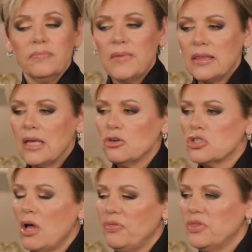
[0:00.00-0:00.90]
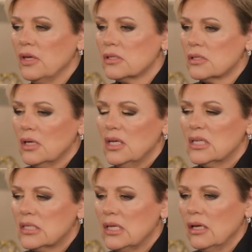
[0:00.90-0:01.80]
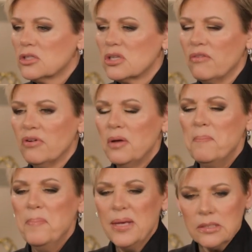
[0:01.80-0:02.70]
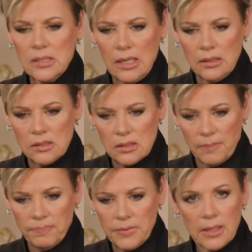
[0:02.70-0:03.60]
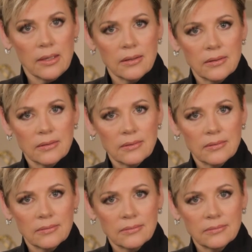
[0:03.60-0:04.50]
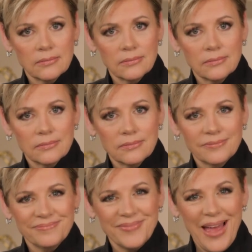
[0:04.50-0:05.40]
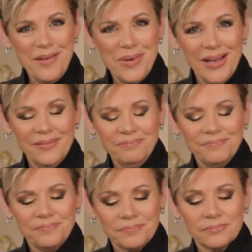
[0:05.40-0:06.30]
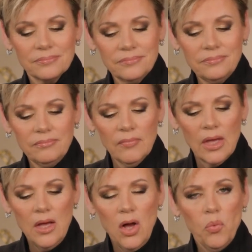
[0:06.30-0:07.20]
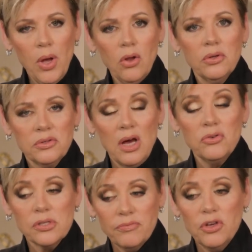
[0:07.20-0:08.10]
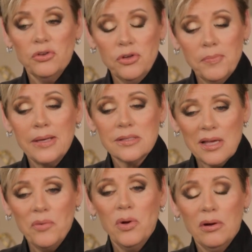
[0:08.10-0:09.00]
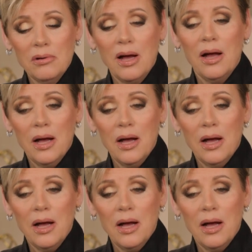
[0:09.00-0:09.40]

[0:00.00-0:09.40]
that there's not this sense of missing something. Yes. Amen. Amen. Amen. Well, those of you, you may say, well,